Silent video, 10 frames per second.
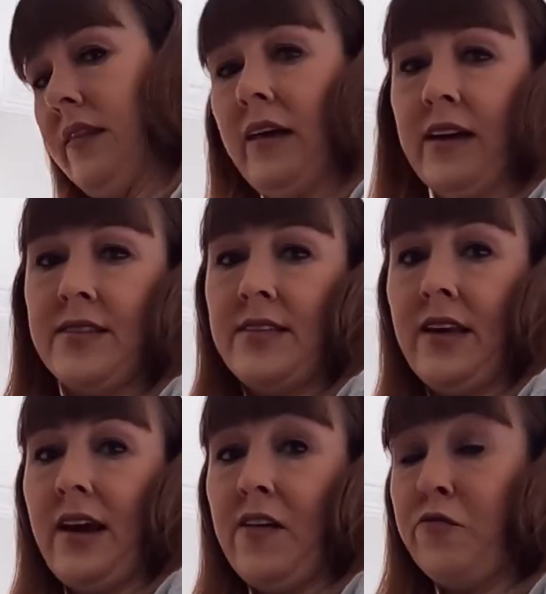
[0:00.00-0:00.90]
Like I
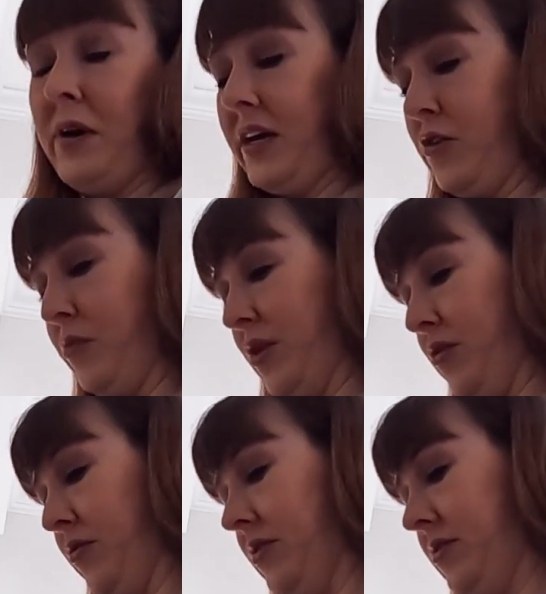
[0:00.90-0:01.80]
said, I have my
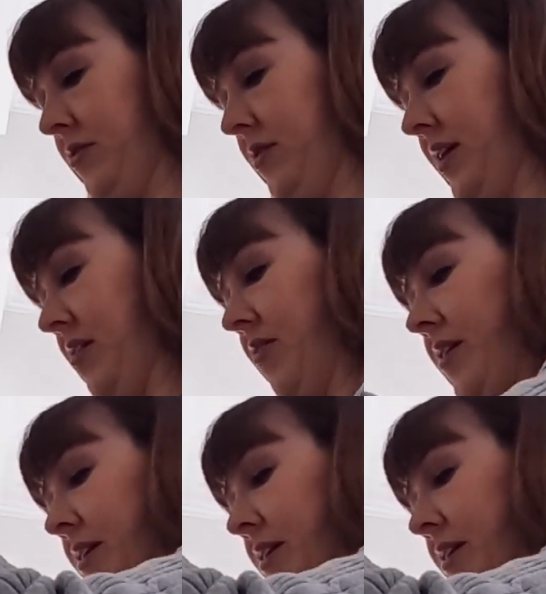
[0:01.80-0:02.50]
GoPro thing on